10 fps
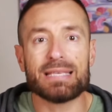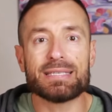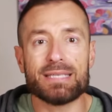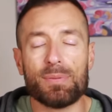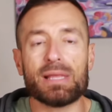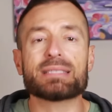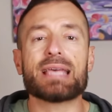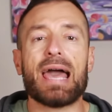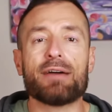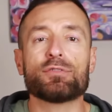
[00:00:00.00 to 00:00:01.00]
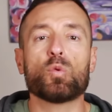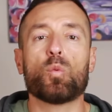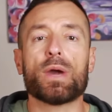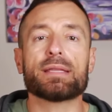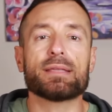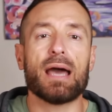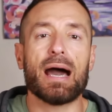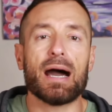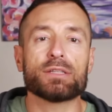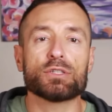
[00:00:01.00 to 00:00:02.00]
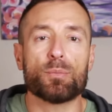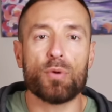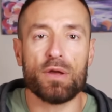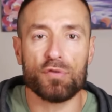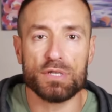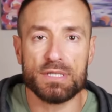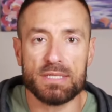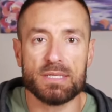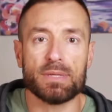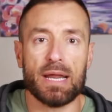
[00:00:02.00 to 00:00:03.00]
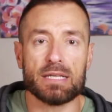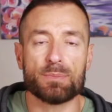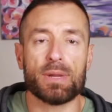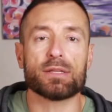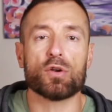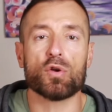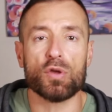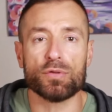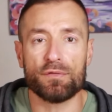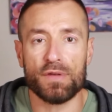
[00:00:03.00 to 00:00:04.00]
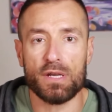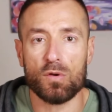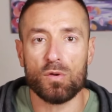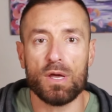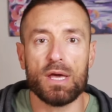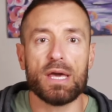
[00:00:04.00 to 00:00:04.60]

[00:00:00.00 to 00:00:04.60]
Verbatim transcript: Siblings have to wait under the preference system that I explained earlier in the video,